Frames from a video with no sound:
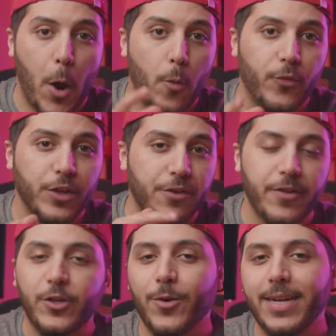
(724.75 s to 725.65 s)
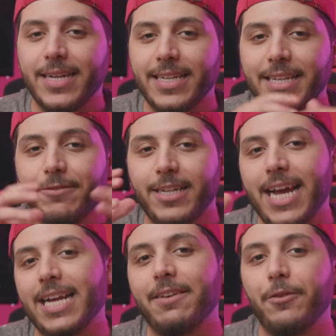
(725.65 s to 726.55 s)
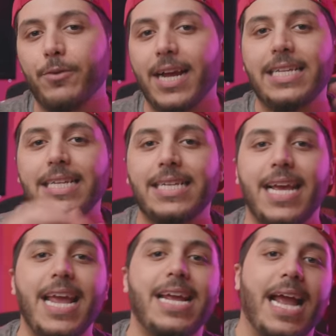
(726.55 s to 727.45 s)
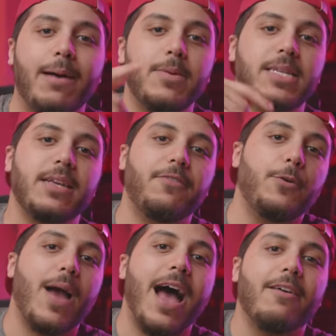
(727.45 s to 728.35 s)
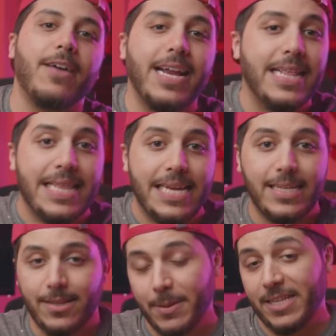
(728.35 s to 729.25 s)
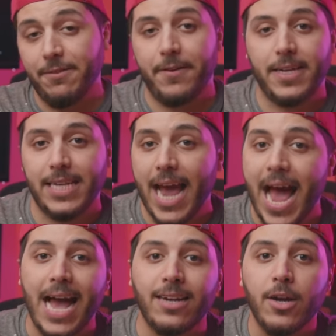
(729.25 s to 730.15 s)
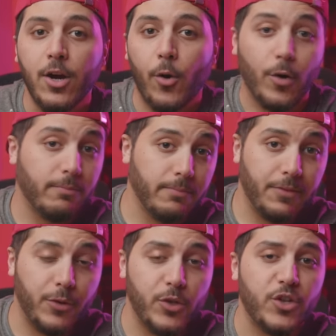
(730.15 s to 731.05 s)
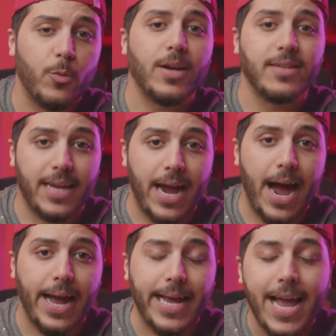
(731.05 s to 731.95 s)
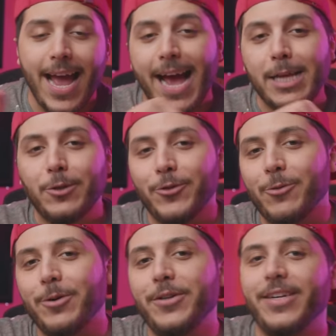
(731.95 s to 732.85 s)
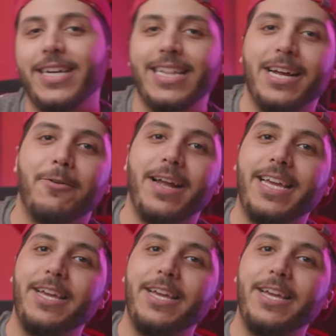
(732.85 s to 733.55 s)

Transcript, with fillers: Hopefully you've enjoyed. Leave a like if you liked it, a comment if you have anything specific to add, or if you just want to say hi. As usual, you can click right